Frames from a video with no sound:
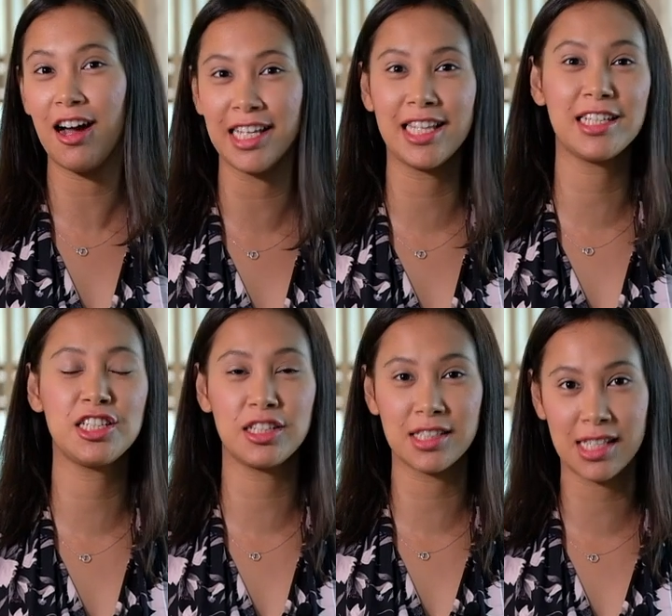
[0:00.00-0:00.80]

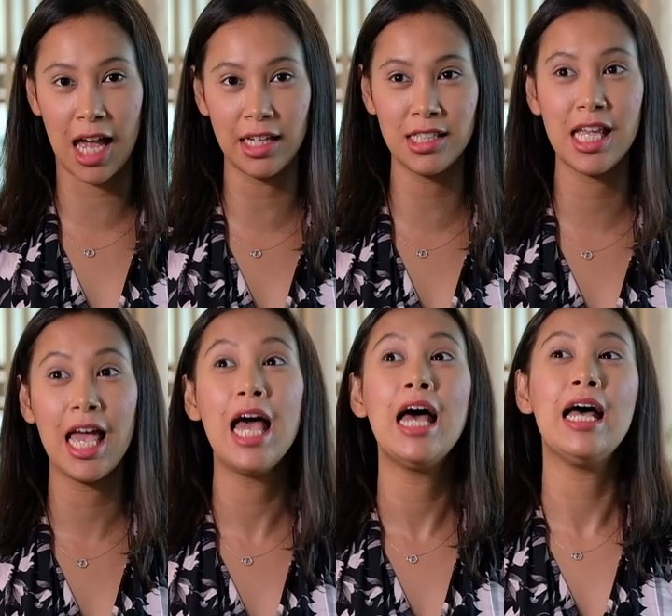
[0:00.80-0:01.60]
architecture styles,
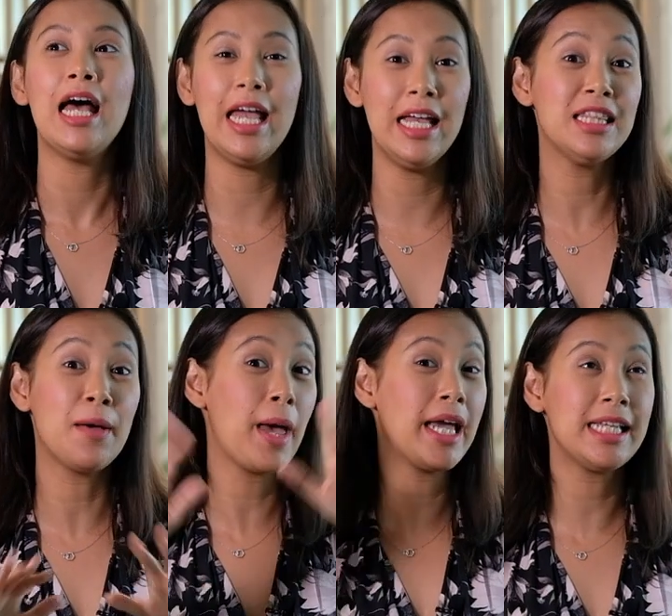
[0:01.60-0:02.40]
and the
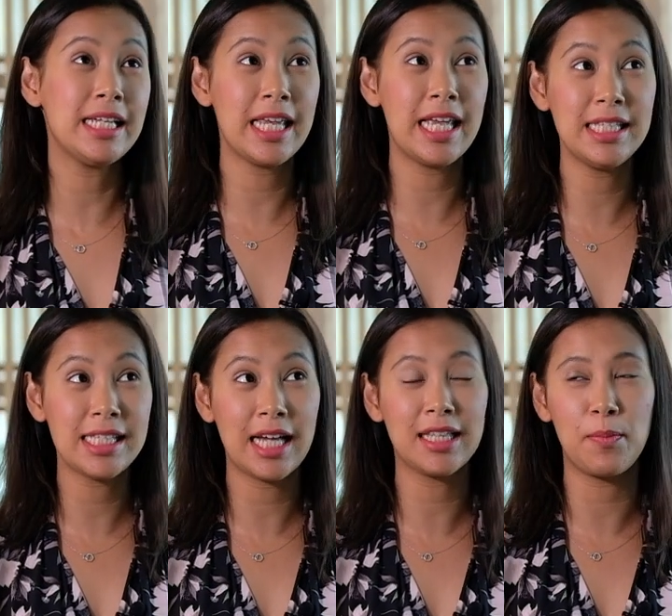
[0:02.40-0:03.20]
painting
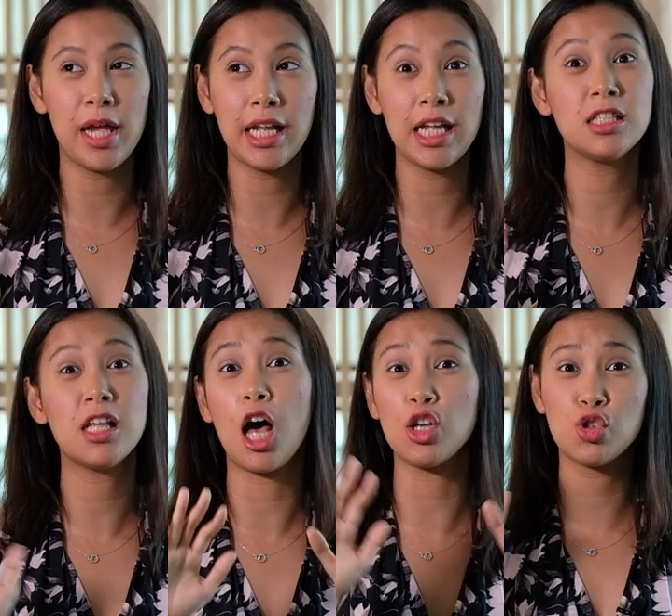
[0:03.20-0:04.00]
inside the buildings
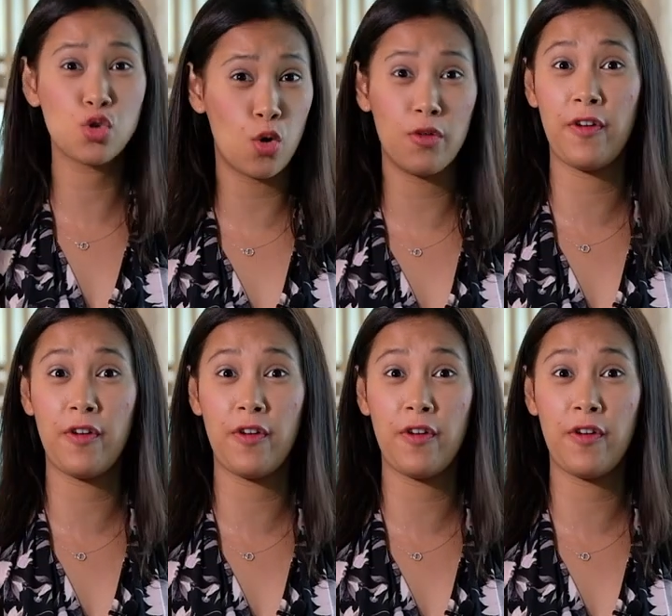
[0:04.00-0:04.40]
are so